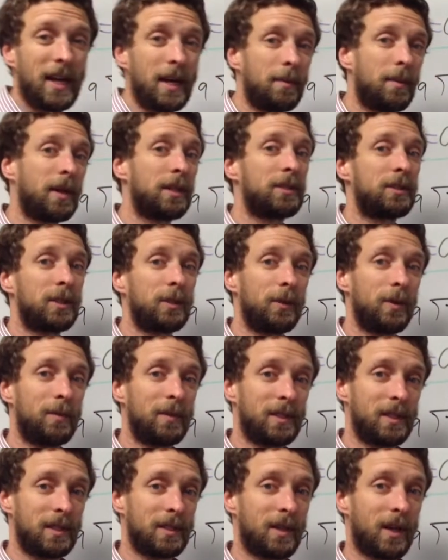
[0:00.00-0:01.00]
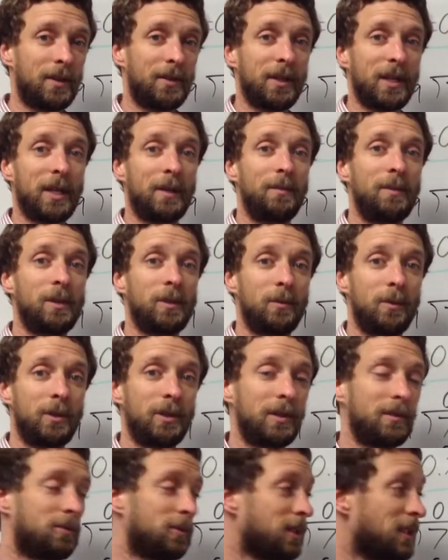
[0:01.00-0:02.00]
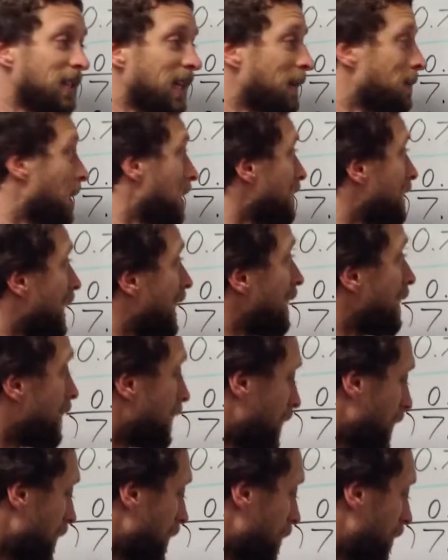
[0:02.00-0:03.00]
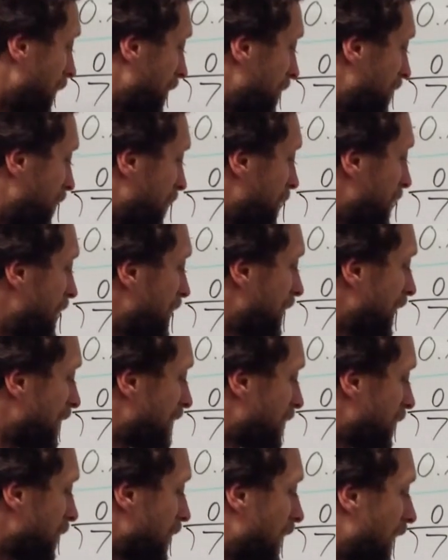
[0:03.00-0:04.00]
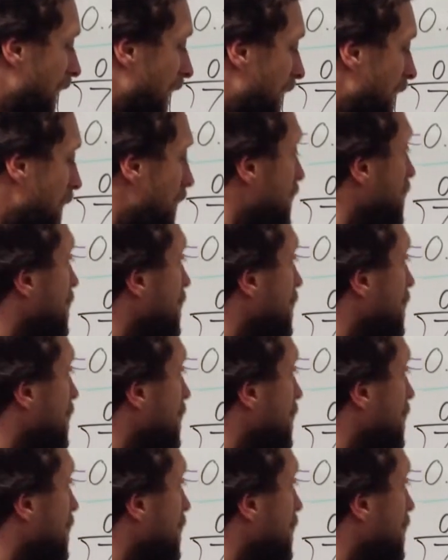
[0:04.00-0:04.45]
I'm not sure what Mrs. Condrick and Miss Woodruff would say about that, but for me that's okay.